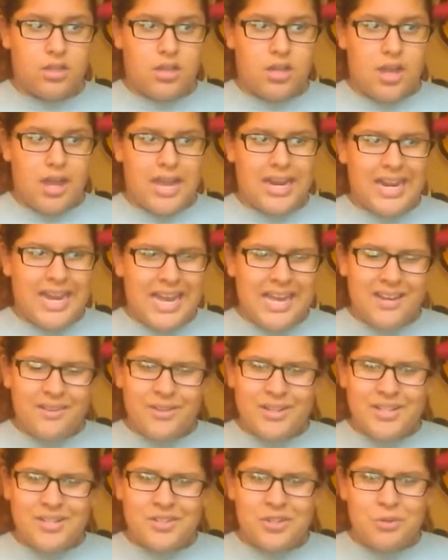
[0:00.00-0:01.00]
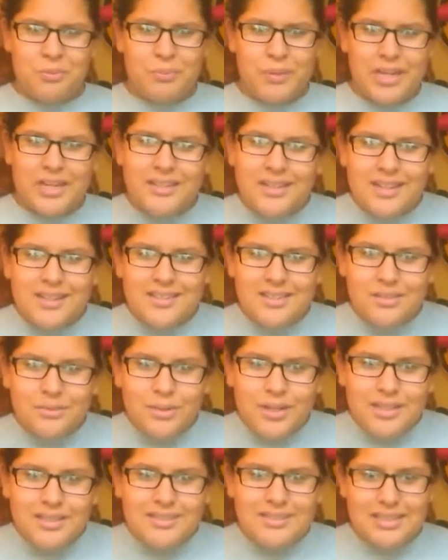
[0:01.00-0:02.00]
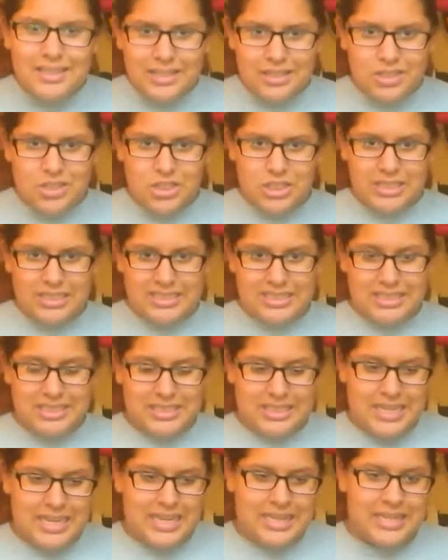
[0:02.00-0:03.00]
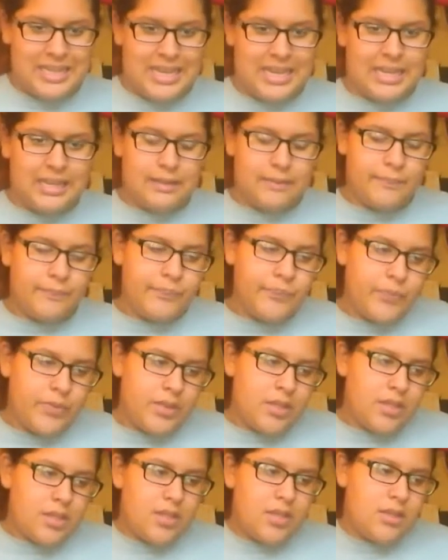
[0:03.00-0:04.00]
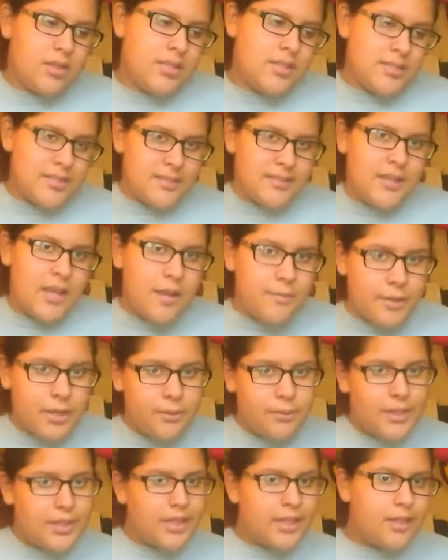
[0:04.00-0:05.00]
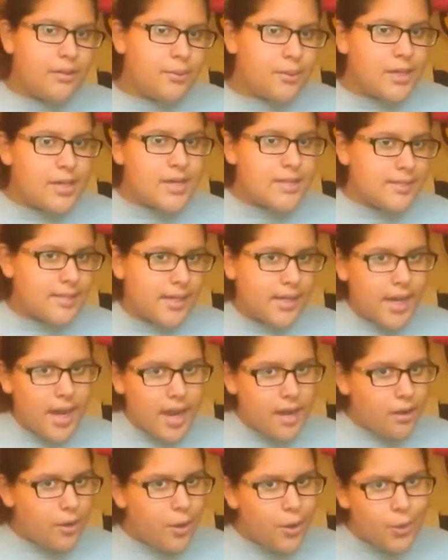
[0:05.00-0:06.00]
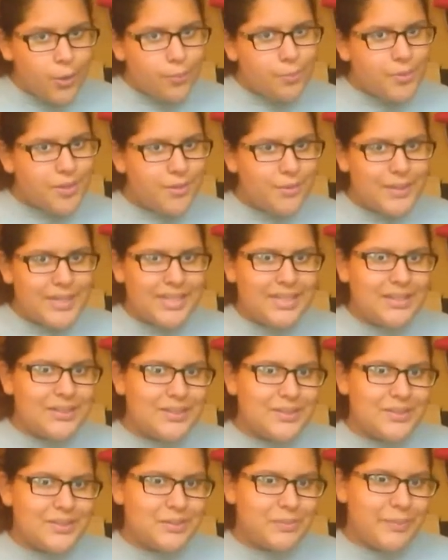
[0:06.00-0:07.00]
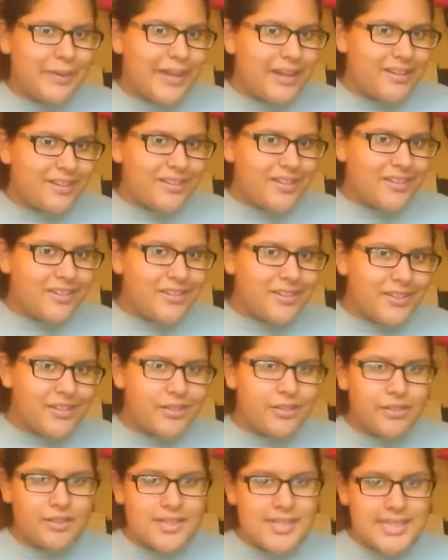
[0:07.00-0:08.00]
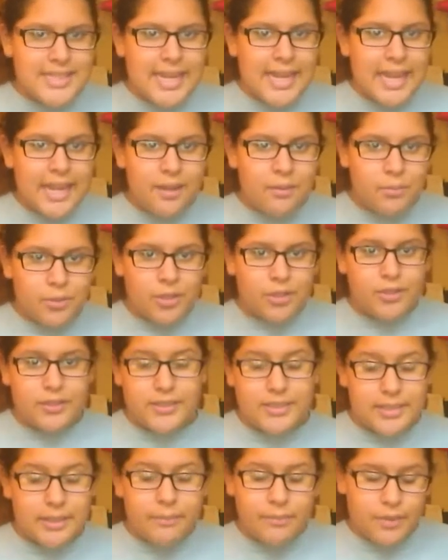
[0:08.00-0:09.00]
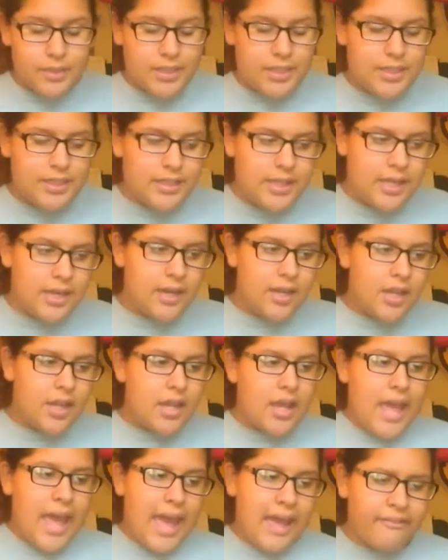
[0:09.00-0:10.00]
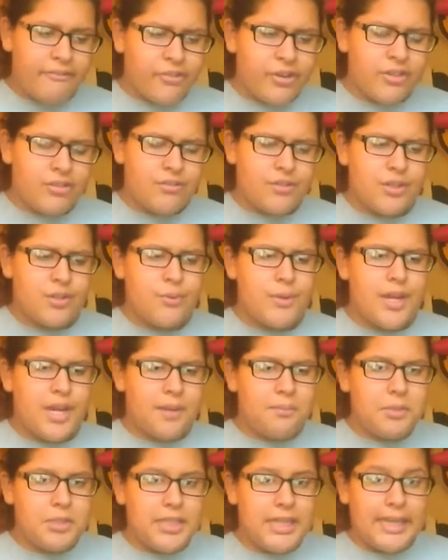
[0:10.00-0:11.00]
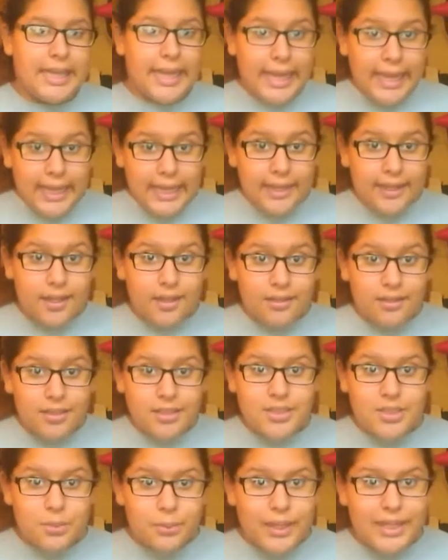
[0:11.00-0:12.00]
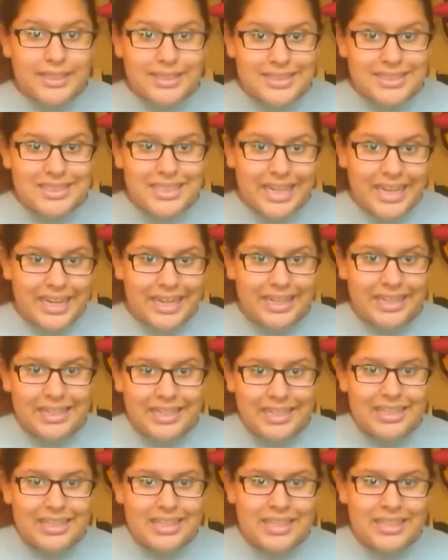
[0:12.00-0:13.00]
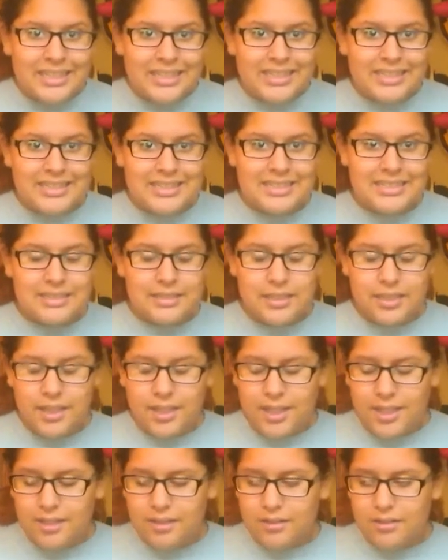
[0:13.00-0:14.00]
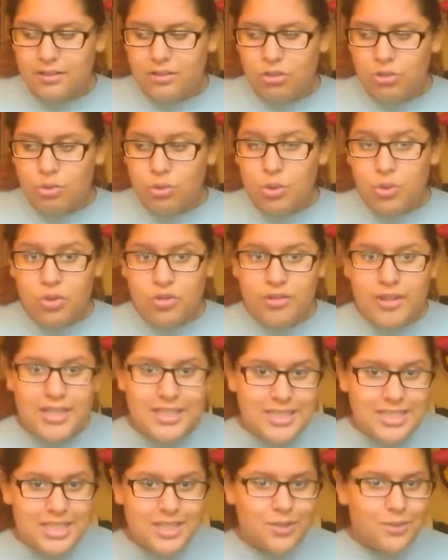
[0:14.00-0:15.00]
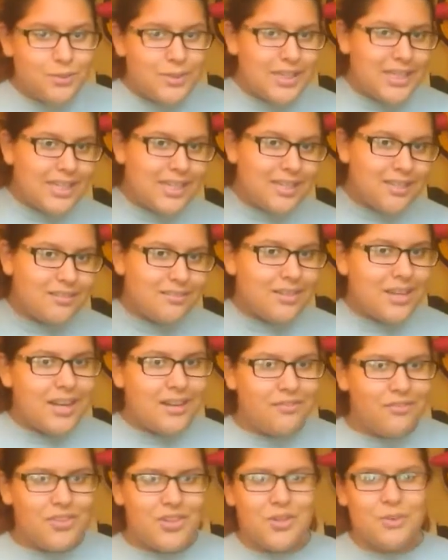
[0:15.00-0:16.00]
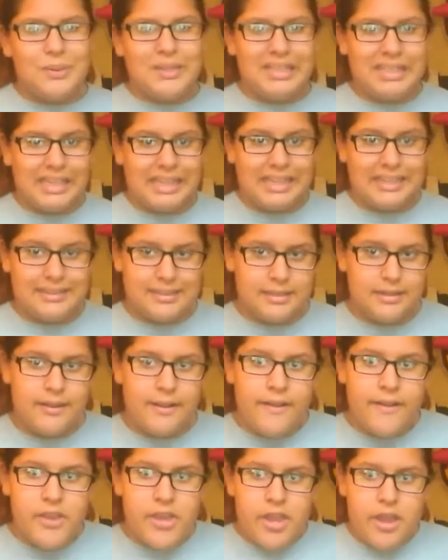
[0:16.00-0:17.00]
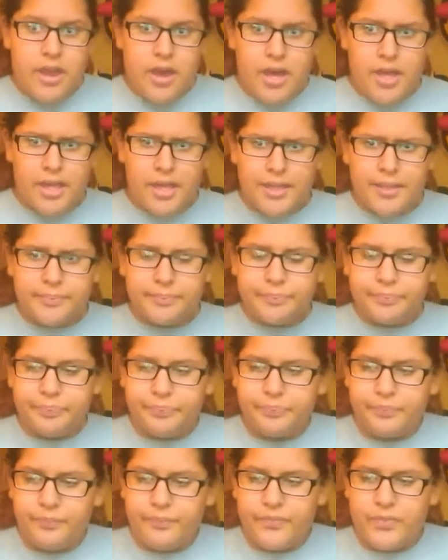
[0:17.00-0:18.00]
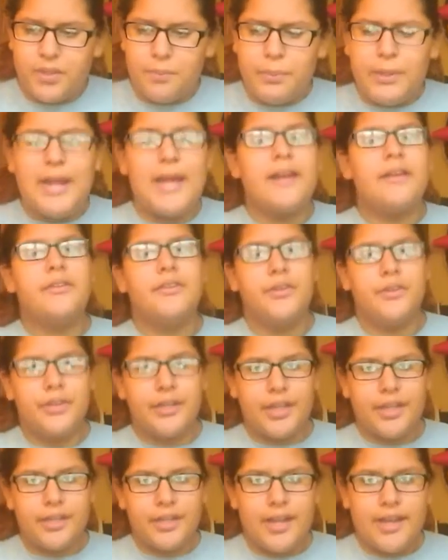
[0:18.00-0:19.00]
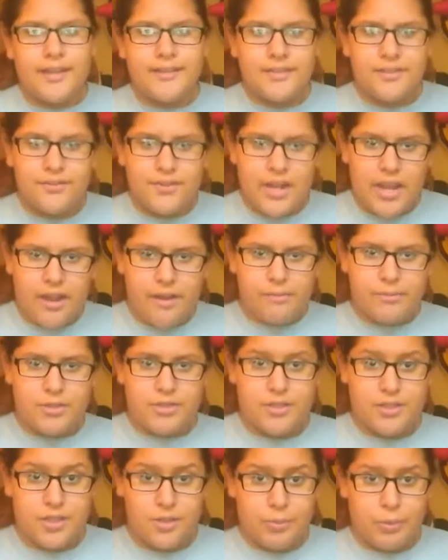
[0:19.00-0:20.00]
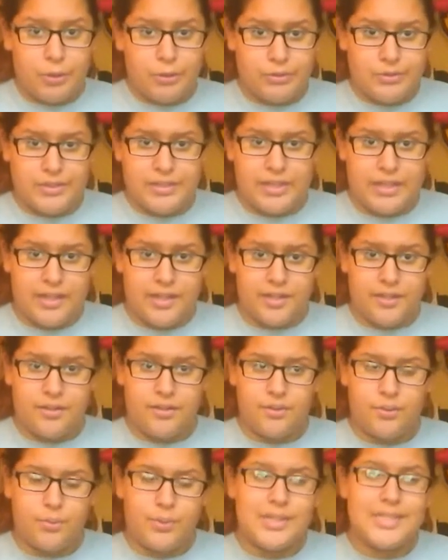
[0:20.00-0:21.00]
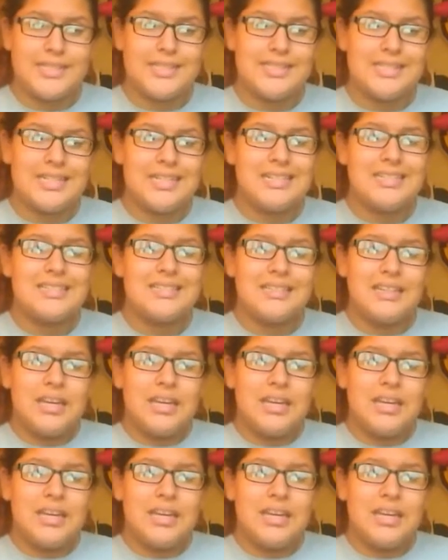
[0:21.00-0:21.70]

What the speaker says: I kind of want to do Mondays and Wednesdays just to say, like, this is how my weekend was. I kind of hope the week goes better or same or something, and then halfway through the week I'll be like, hey, it's Wednesday. Let's get through the rest of the week and ready for the weekend. But I don't know yet. As of now, I'm just going to post on Wednesdays.